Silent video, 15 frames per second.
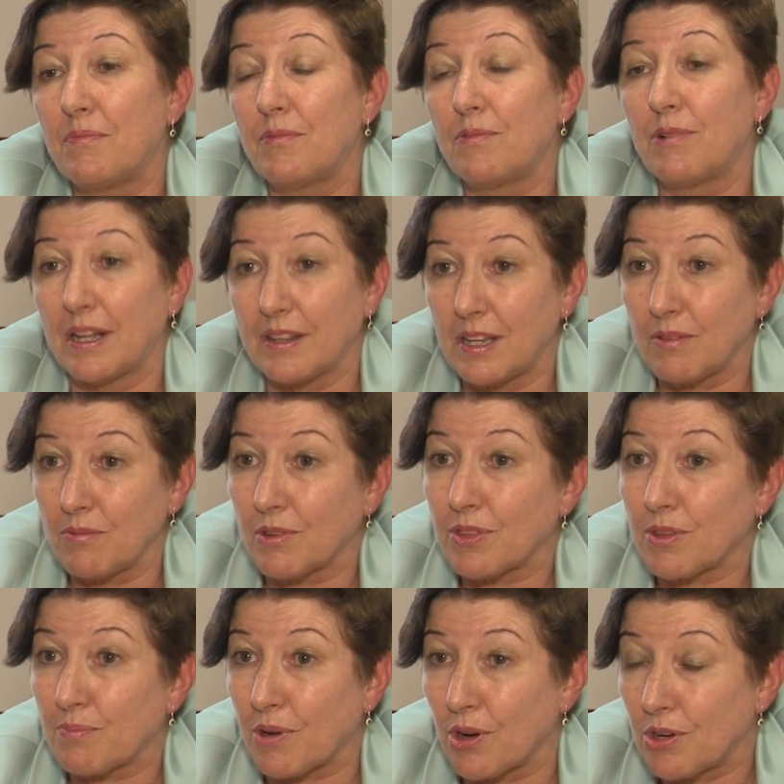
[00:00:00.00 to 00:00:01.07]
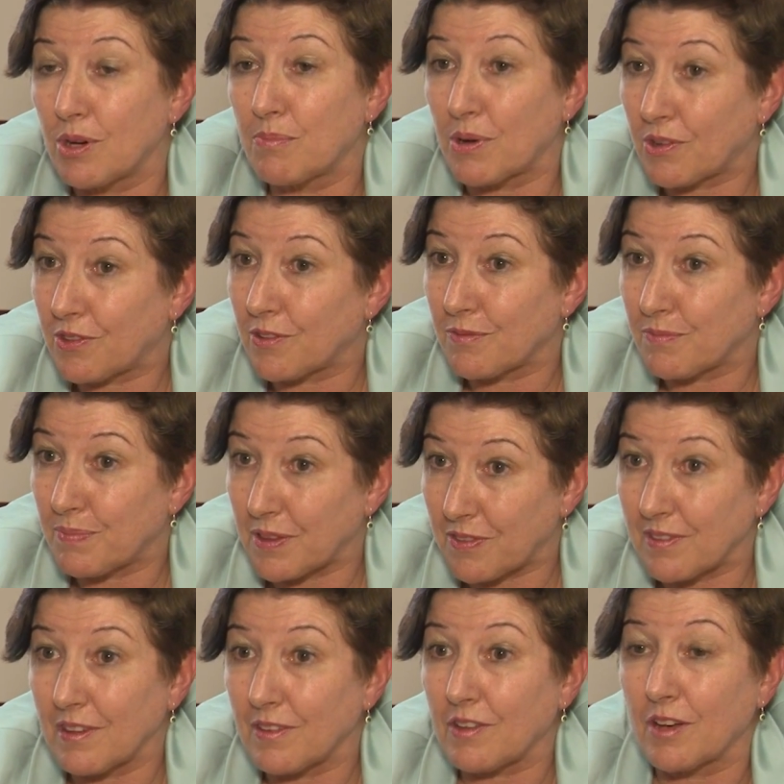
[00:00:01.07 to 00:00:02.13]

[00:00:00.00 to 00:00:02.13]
running with the broker books of business,